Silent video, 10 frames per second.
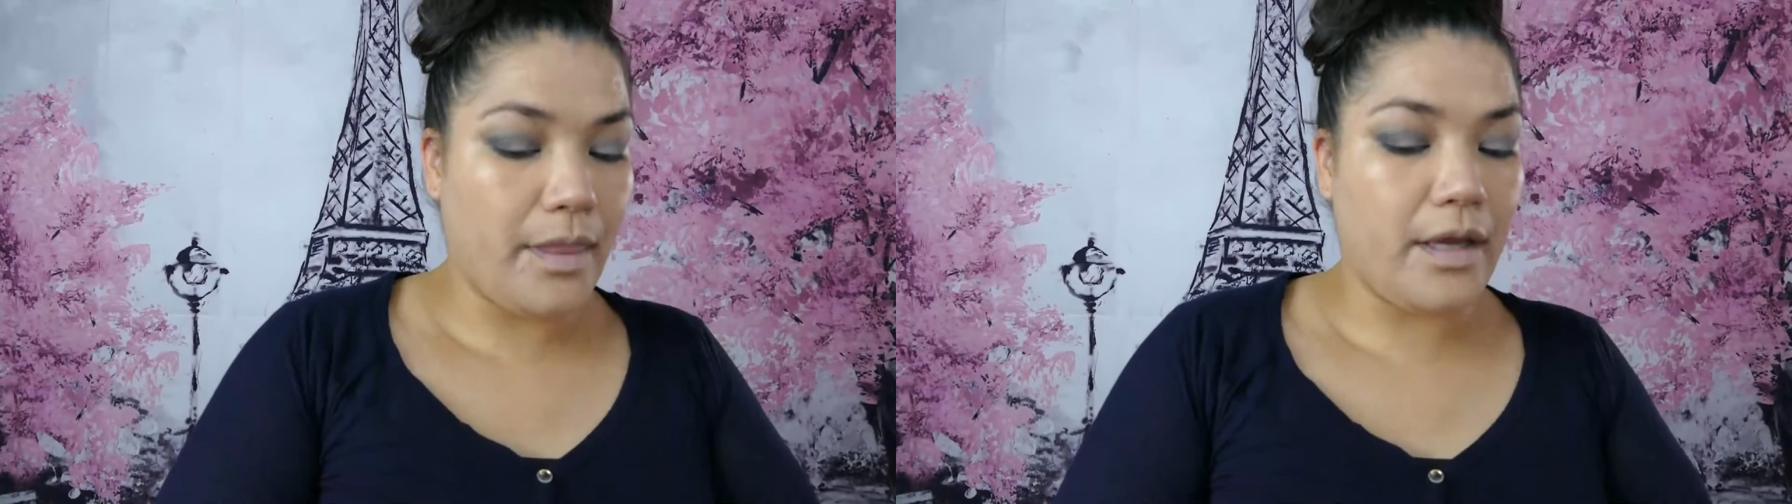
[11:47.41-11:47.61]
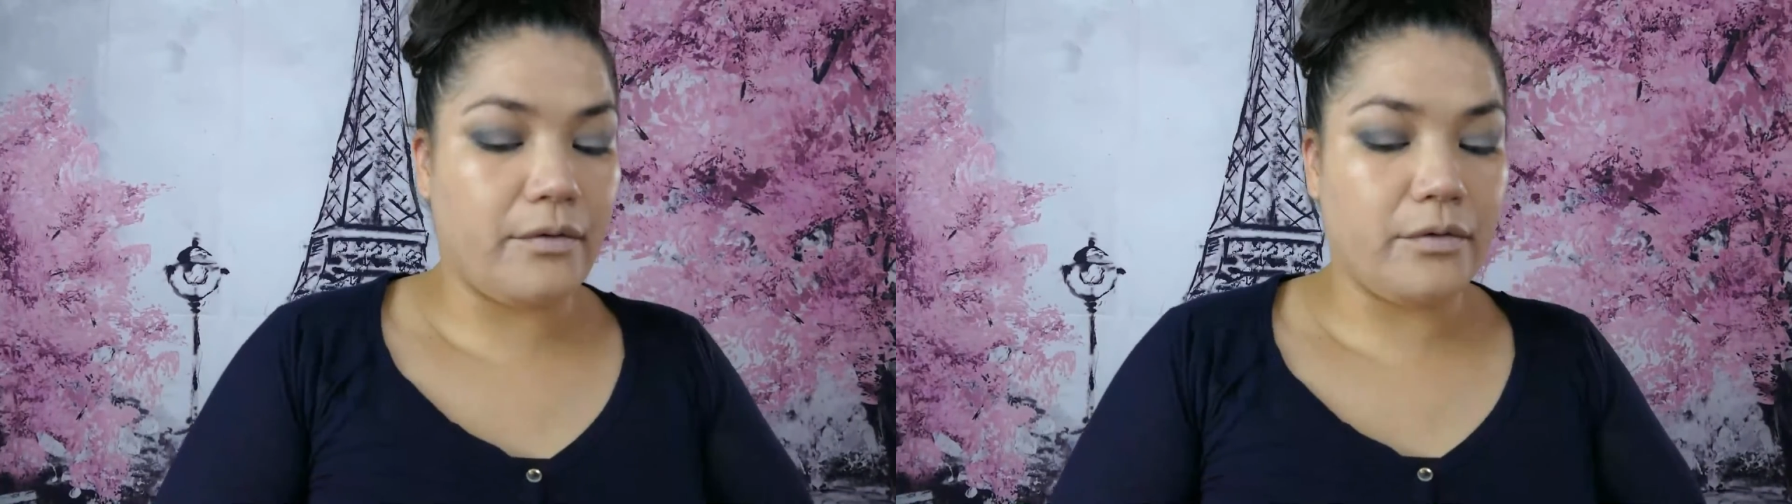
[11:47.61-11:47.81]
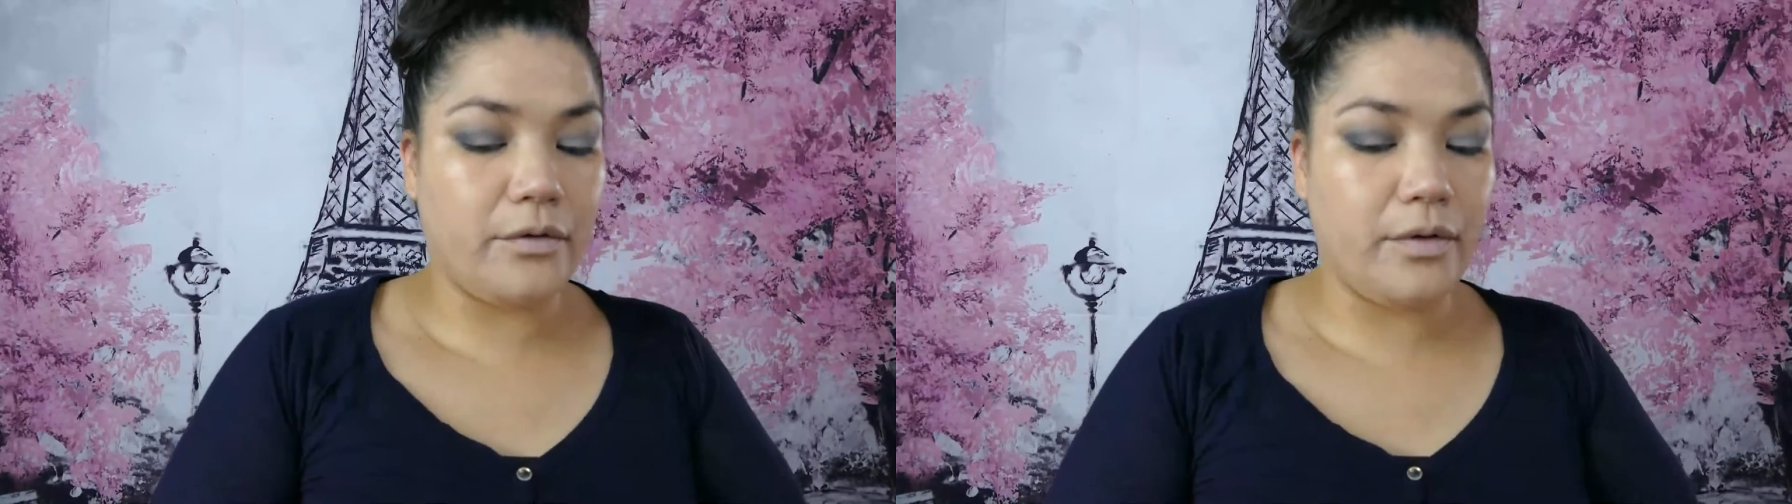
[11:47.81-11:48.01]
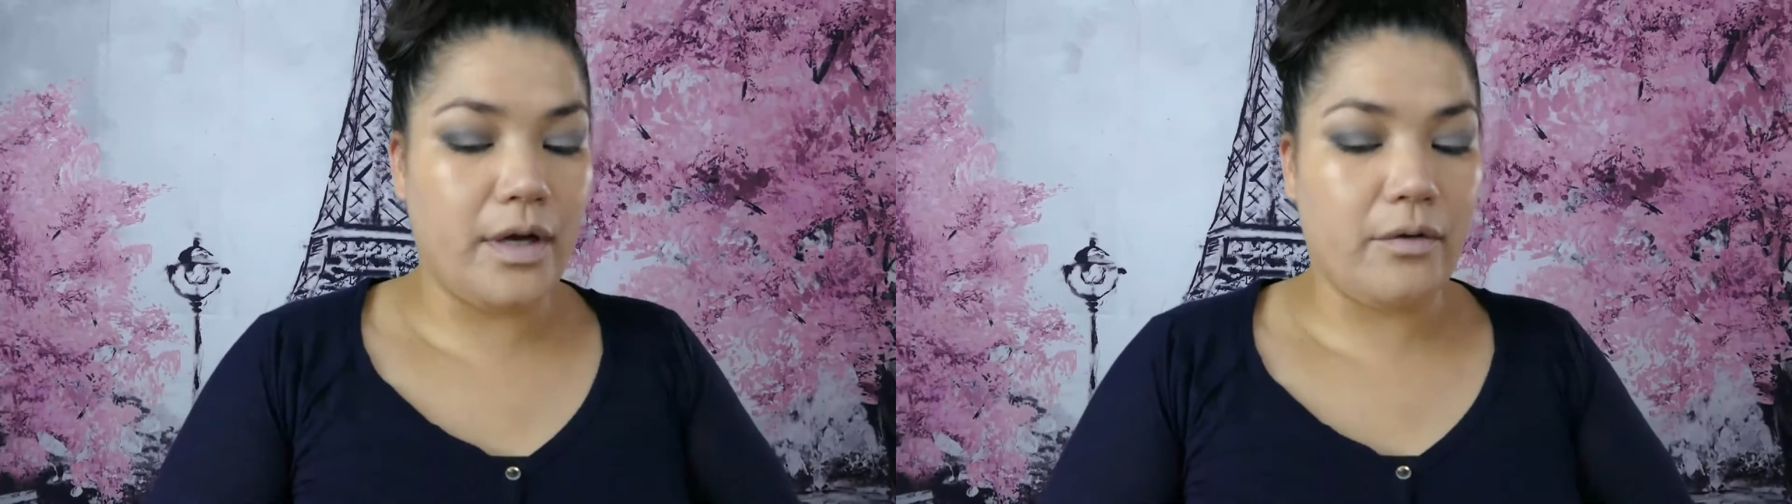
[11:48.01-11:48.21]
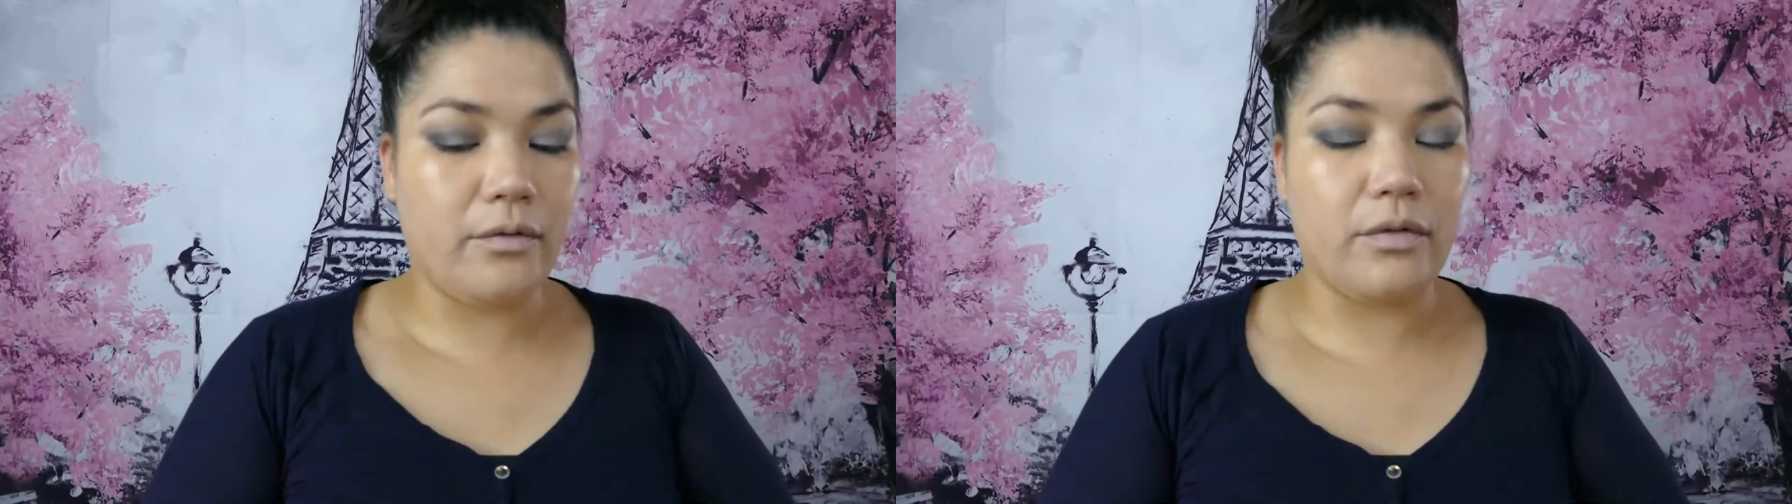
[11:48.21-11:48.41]
I don't know
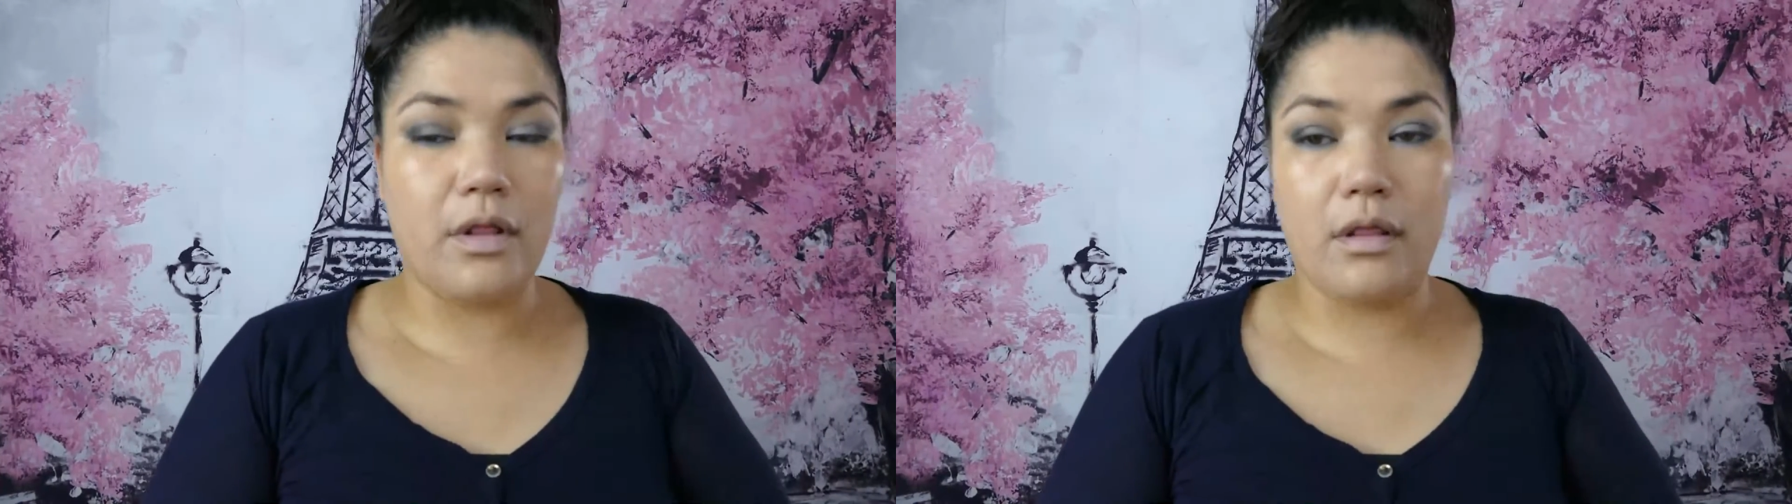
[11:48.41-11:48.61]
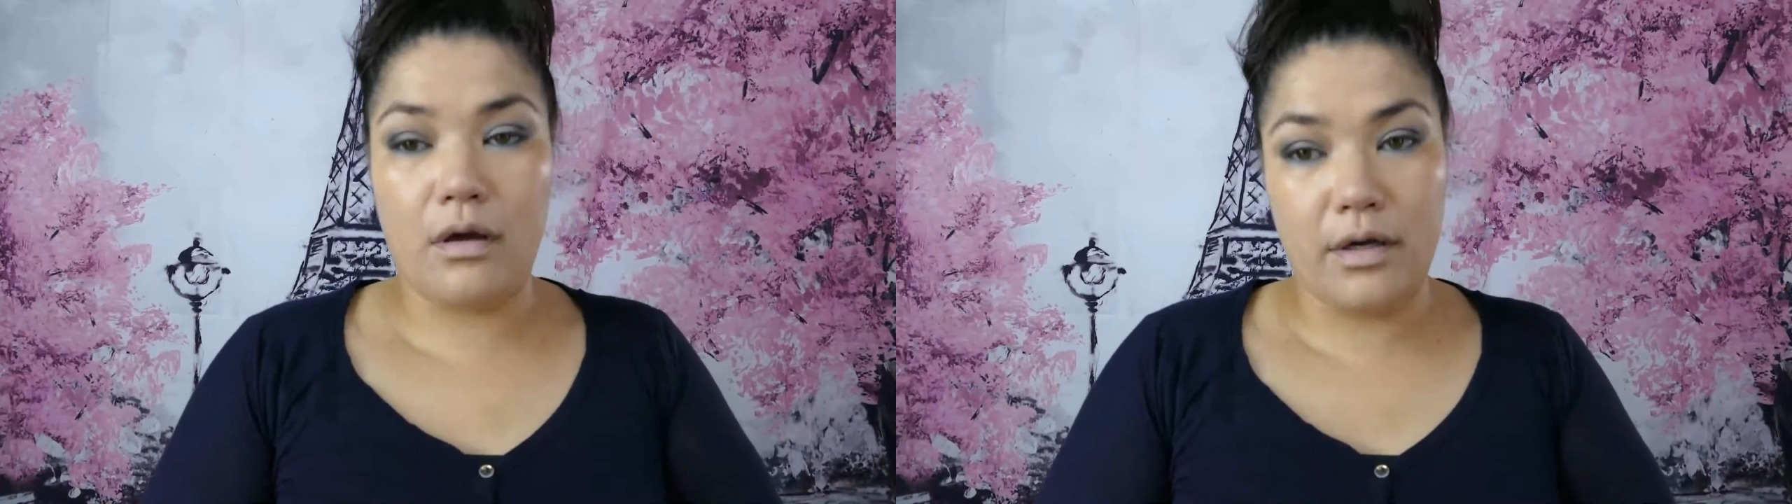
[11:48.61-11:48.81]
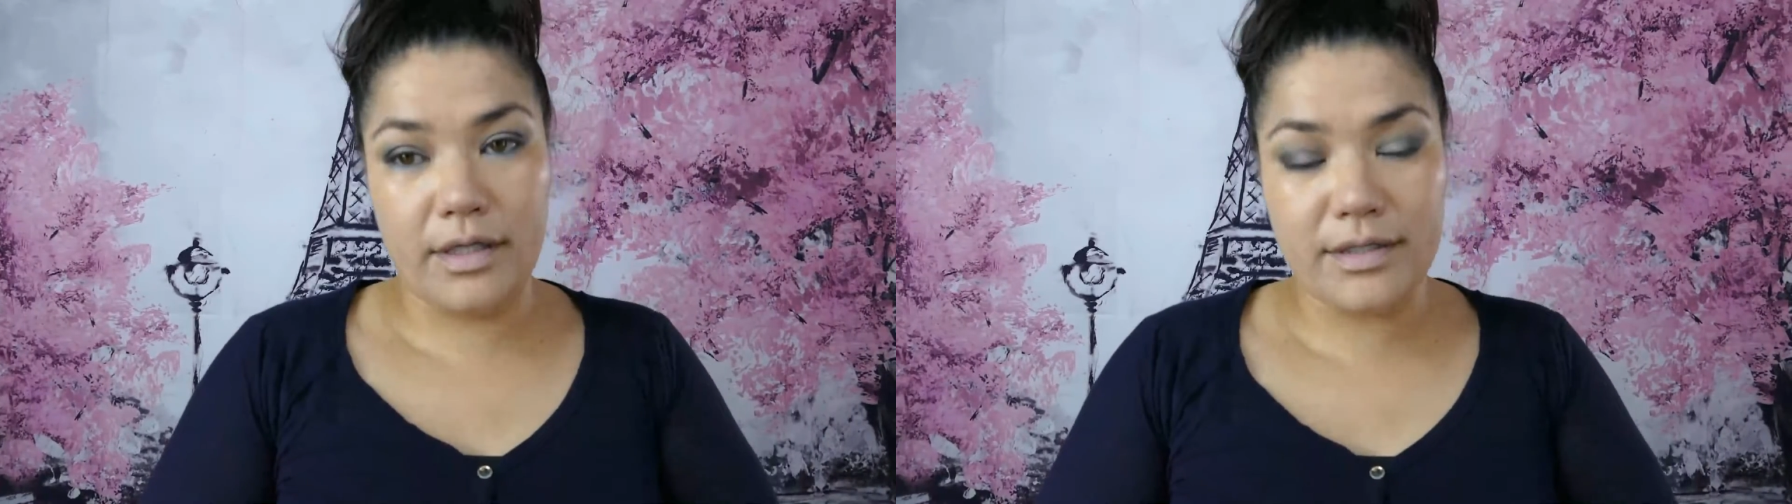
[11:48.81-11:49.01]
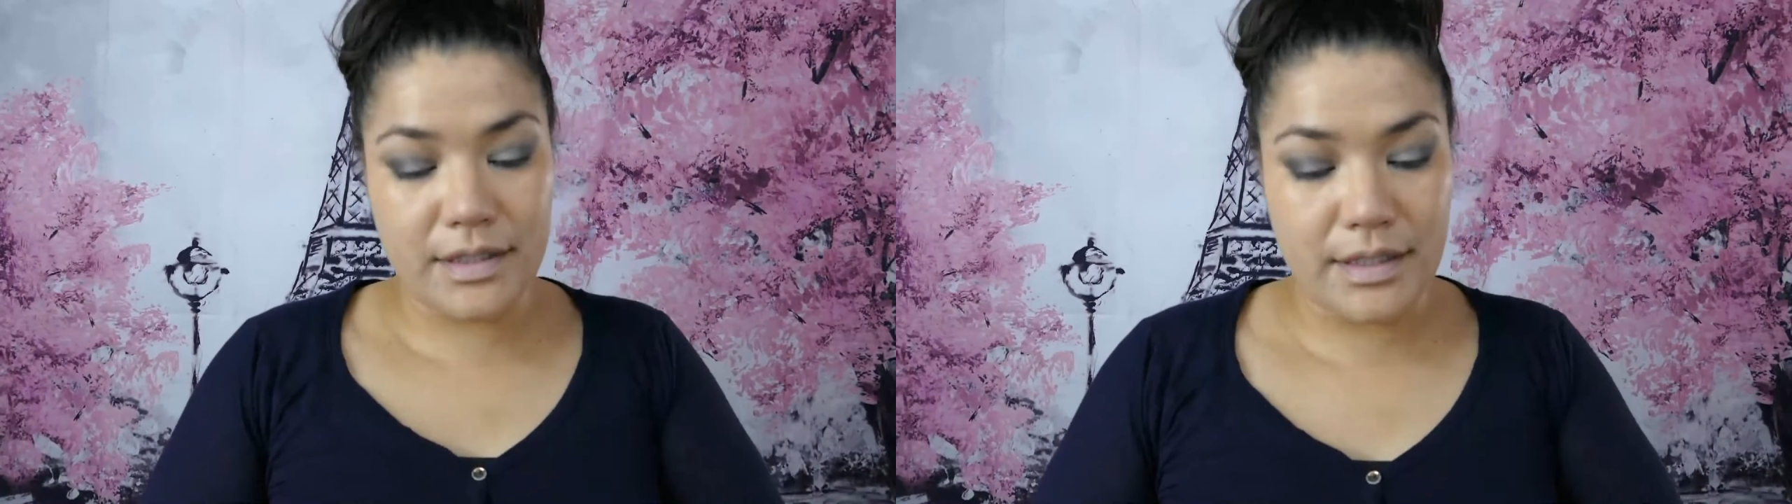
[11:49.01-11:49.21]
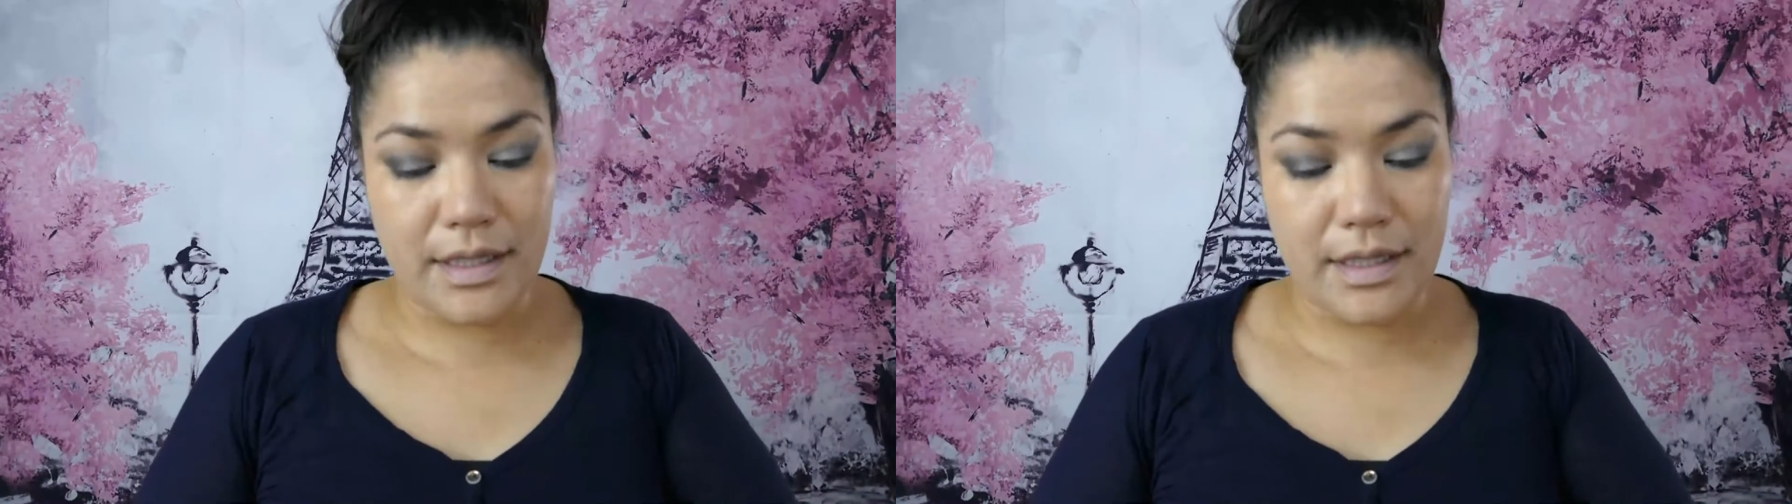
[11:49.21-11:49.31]
how long it's gonna